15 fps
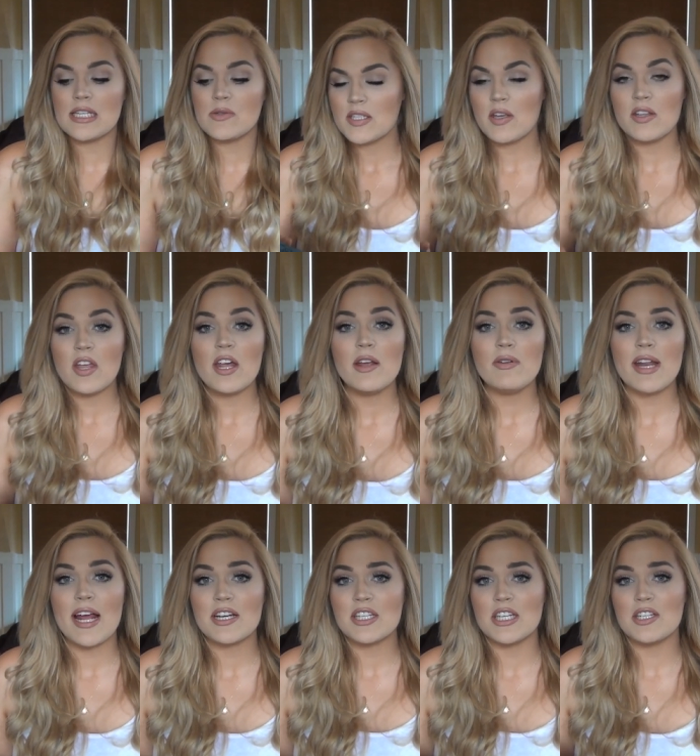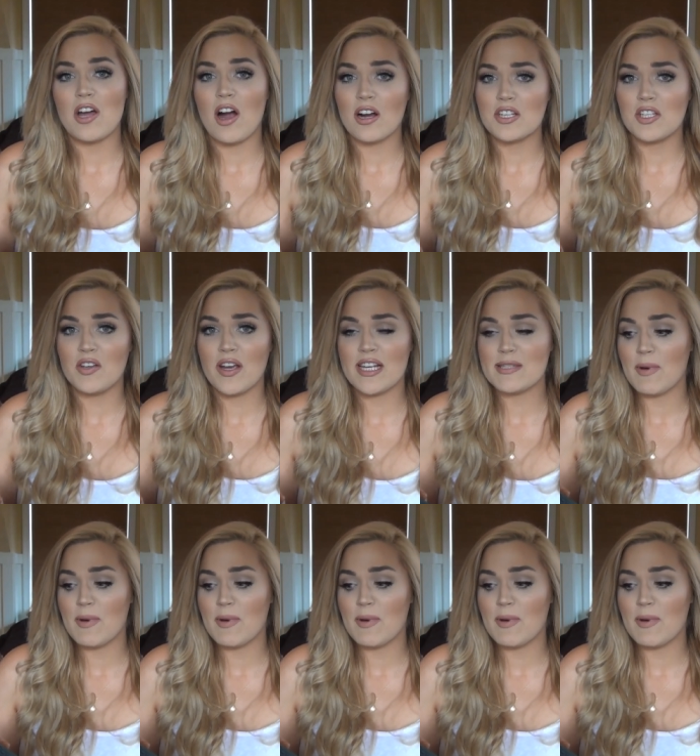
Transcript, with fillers: So I thought I would actually talk to you guys